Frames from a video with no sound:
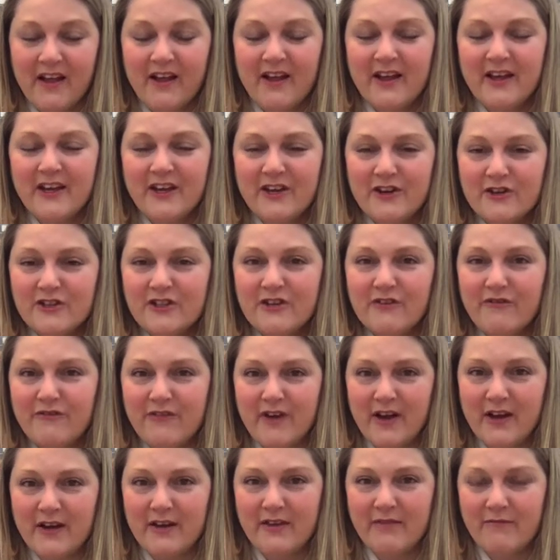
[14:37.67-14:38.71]
Here's a
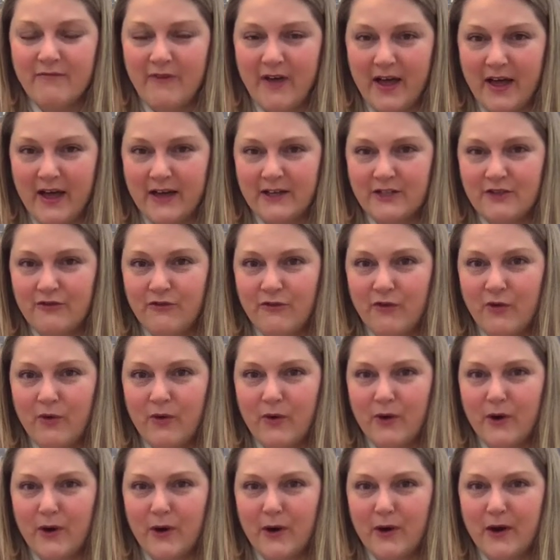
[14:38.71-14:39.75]
fun fact
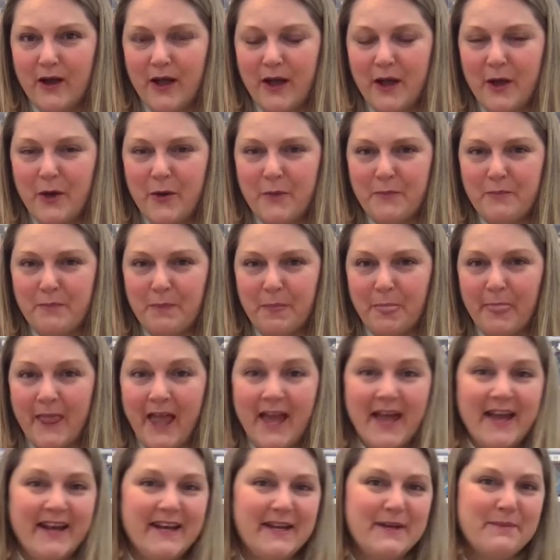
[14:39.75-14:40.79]
for
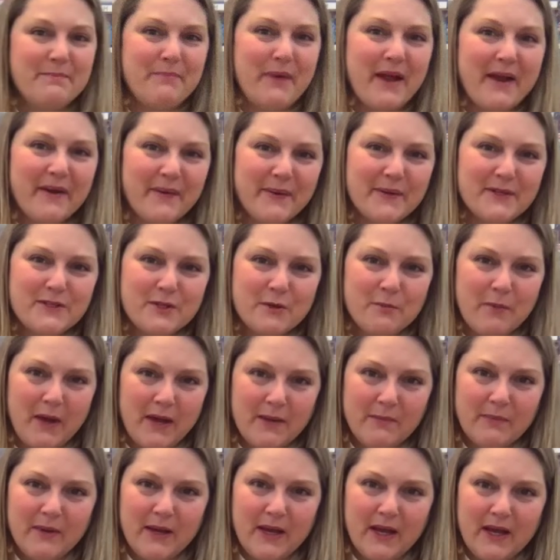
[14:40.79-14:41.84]
any parents who might
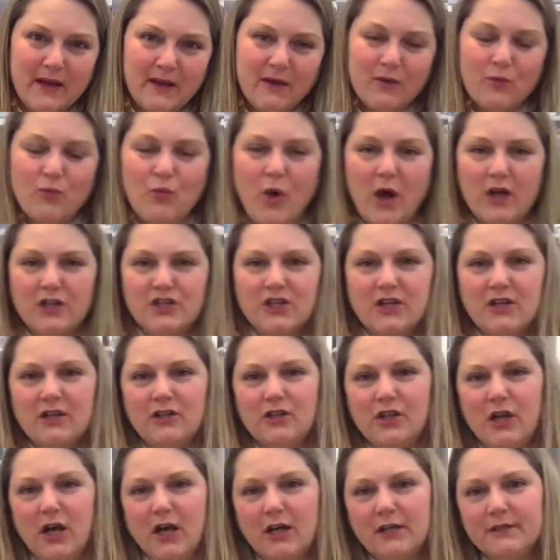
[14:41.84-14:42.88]
be watching
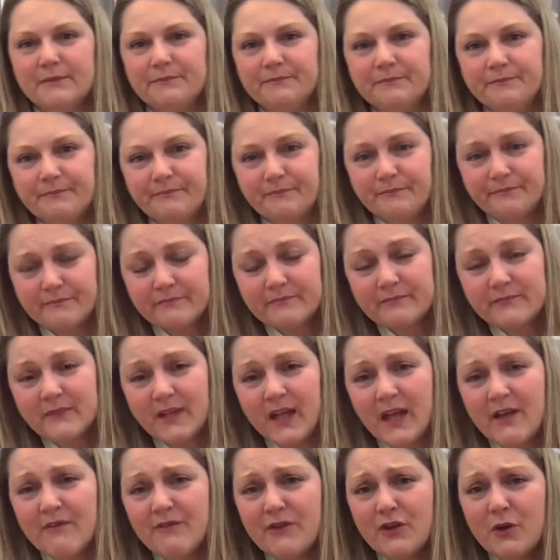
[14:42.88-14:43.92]
along.
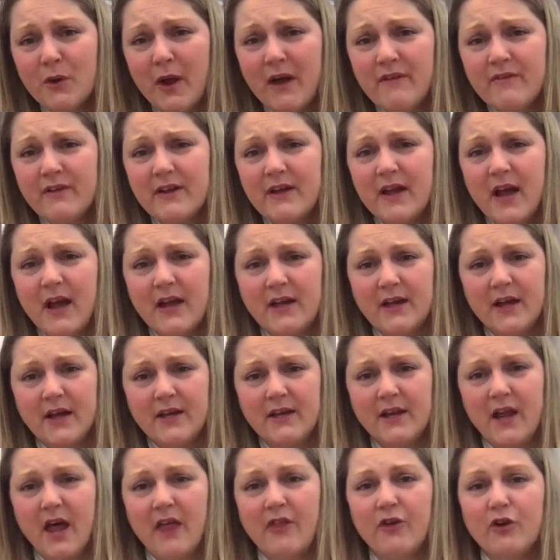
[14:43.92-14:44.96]
If you have
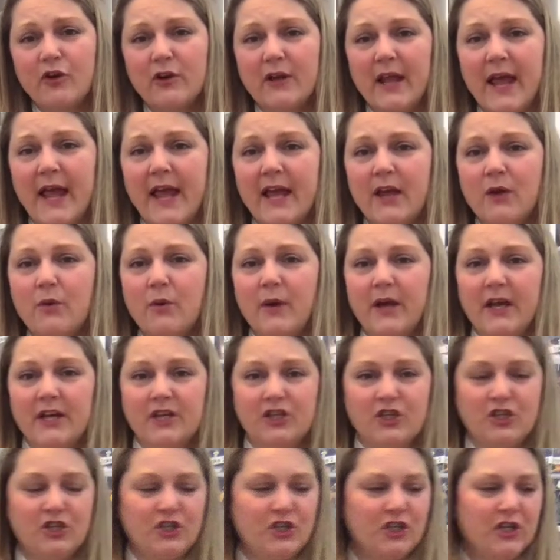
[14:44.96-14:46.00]
another
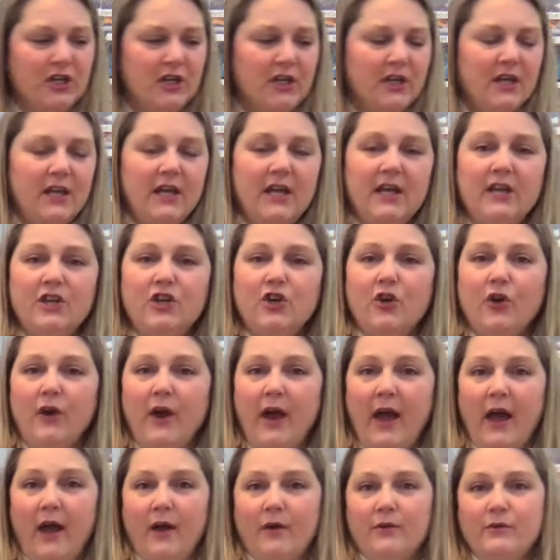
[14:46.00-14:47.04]
language in your
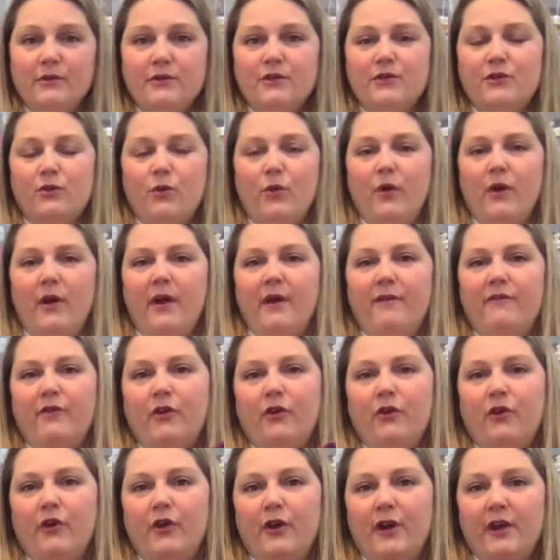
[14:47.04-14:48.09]
house, or if you're
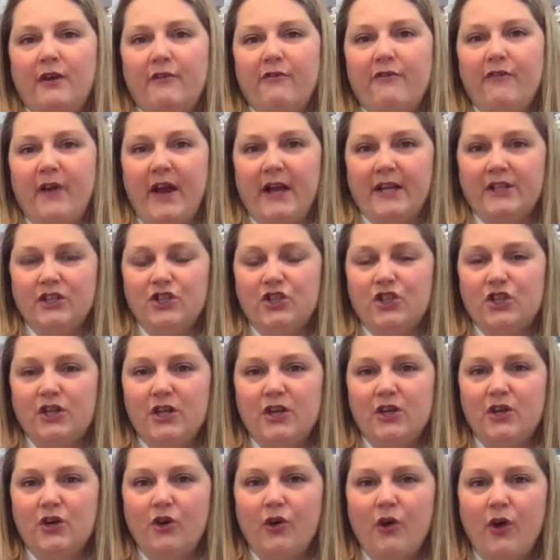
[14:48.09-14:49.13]
learning French in
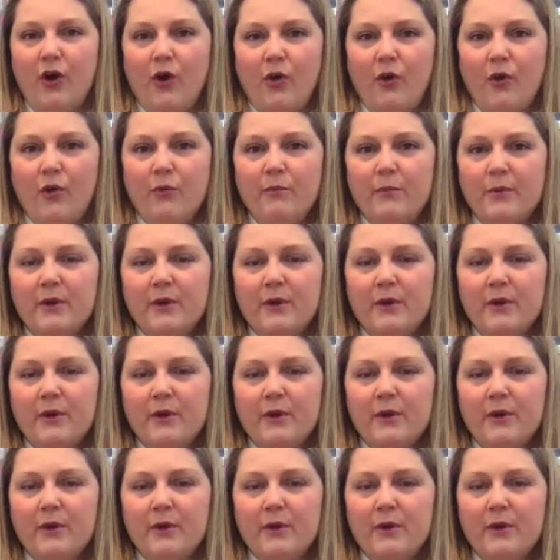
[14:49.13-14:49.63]
your home,